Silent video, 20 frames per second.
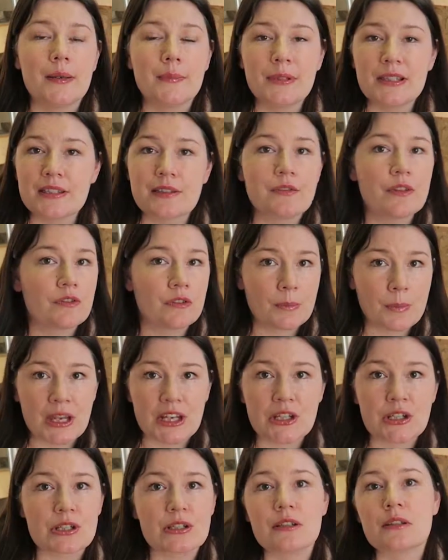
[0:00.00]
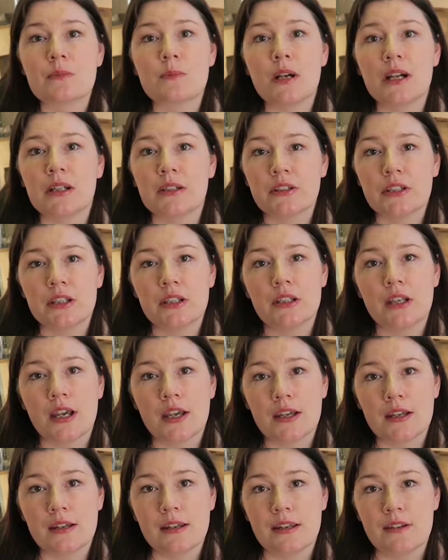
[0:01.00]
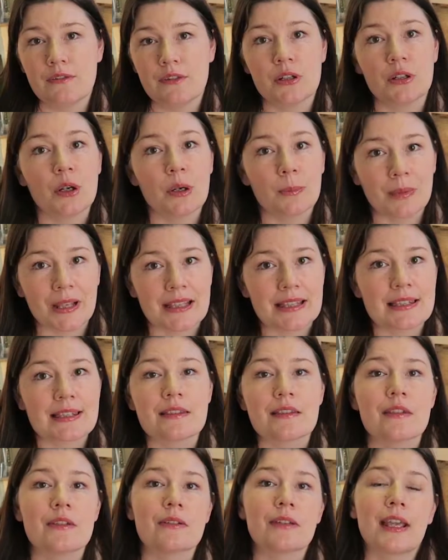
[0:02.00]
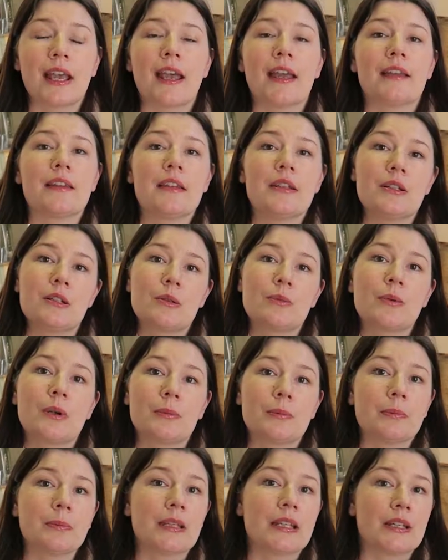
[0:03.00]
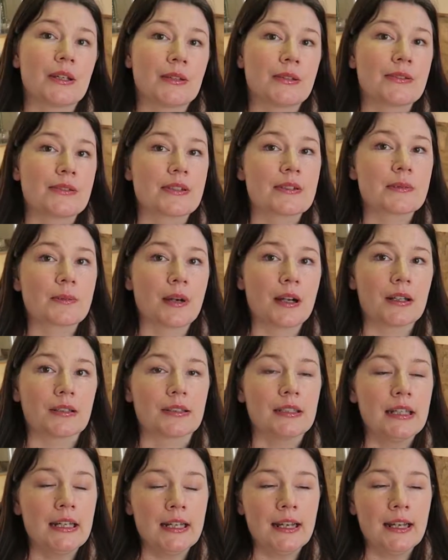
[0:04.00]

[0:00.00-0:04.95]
bits of information as well that if you're not based in the UK that you could probably use as well.